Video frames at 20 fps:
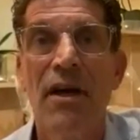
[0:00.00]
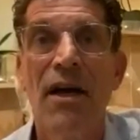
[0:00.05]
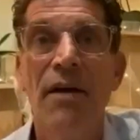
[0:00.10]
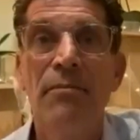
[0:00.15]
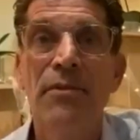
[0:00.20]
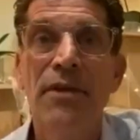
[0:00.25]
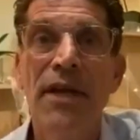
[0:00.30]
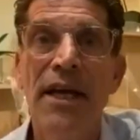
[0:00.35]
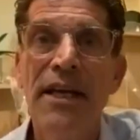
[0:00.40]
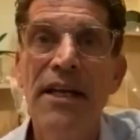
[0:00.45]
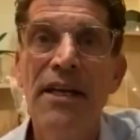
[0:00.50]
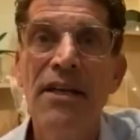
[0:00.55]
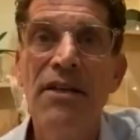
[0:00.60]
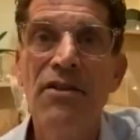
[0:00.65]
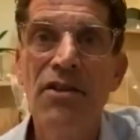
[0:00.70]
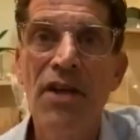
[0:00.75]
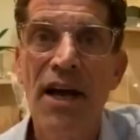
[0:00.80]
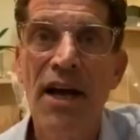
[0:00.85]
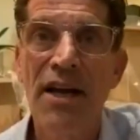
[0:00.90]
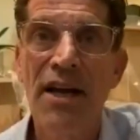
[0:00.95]
I'm taking
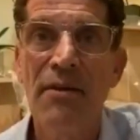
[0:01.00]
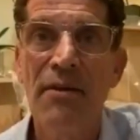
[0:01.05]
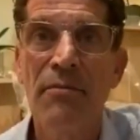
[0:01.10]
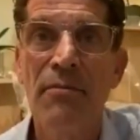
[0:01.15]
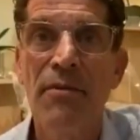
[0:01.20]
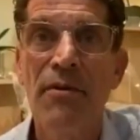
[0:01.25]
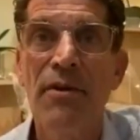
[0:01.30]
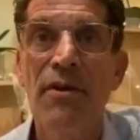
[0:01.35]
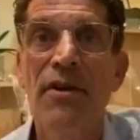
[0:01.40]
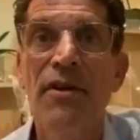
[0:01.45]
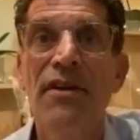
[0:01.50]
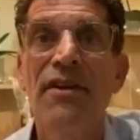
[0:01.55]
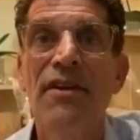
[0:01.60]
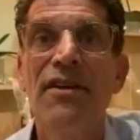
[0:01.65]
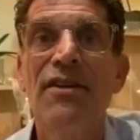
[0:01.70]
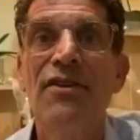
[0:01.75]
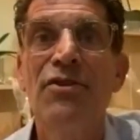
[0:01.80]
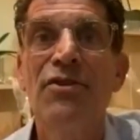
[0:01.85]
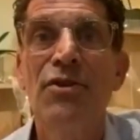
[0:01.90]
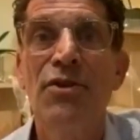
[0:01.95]
time
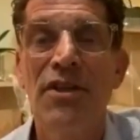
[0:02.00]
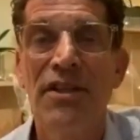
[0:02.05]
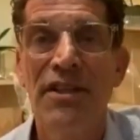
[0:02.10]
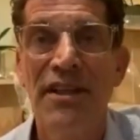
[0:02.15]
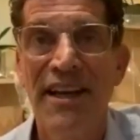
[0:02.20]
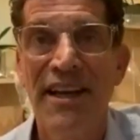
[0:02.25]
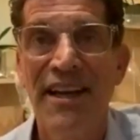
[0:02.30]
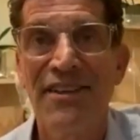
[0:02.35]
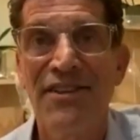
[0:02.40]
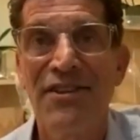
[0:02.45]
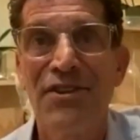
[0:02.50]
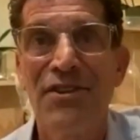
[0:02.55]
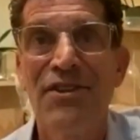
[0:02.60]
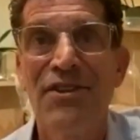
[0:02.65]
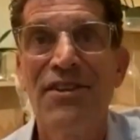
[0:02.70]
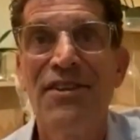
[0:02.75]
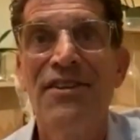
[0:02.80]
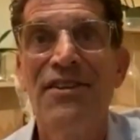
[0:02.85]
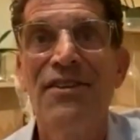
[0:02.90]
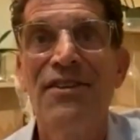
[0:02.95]
to connect
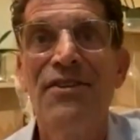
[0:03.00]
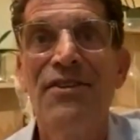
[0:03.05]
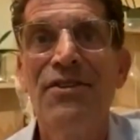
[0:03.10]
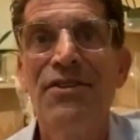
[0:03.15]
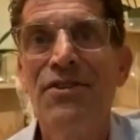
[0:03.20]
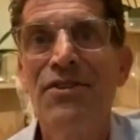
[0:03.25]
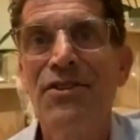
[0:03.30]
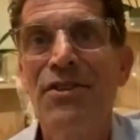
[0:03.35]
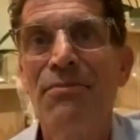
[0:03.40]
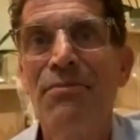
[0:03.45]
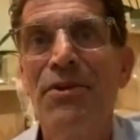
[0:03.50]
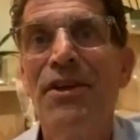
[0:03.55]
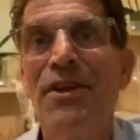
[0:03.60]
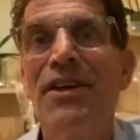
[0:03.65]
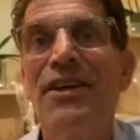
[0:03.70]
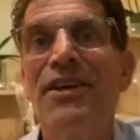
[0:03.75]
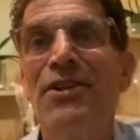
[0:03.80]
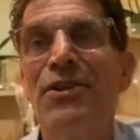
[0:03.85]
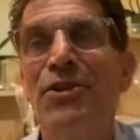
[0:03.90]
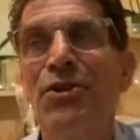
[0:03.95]
to something
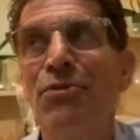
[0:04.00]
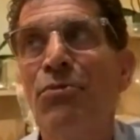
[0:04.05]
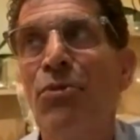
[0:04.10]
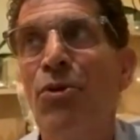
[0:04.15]
a little